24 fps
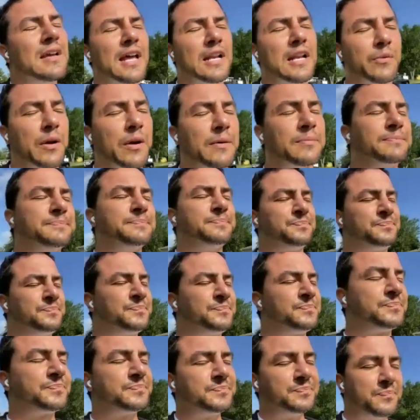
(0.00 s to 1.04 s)
Anyway,
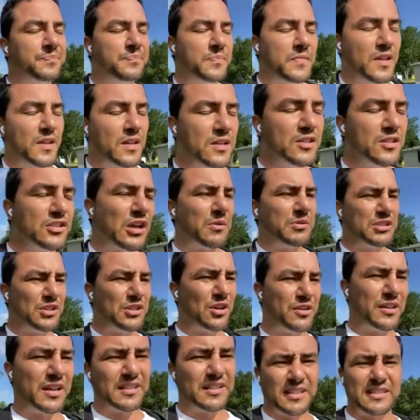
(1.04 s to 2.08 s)
so I was
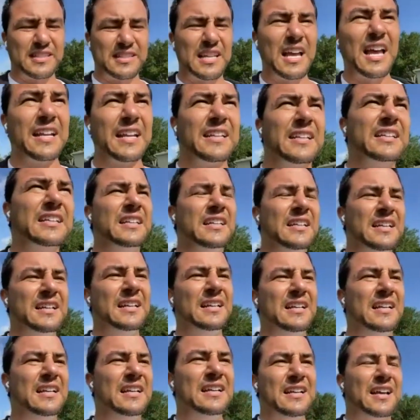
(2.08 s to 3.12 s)
talking to Ted.
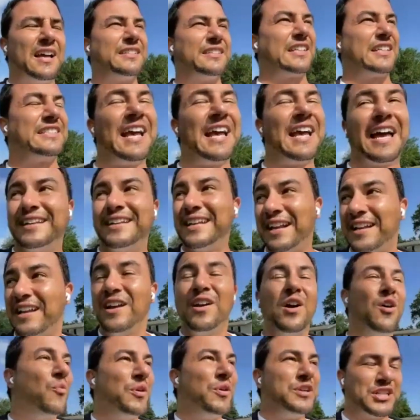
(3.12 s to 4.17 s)
I was like, Ted,
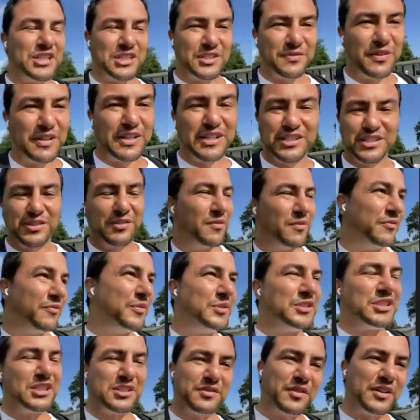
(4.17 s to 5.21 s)
we just finished
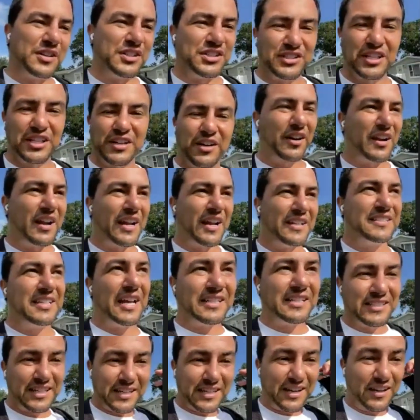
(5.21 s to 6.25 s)
dinner. And
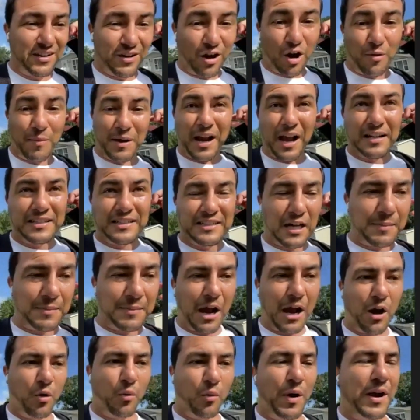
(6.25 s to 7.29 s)
Ted's like, oh my God, tell
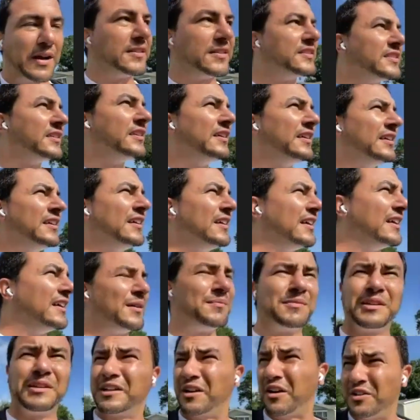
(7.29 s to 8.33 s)
me how it went. And
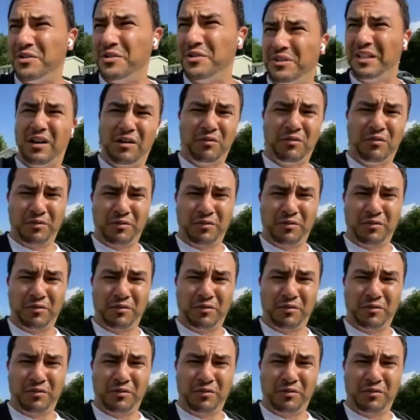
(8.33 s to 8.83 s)
I'm like, are you like a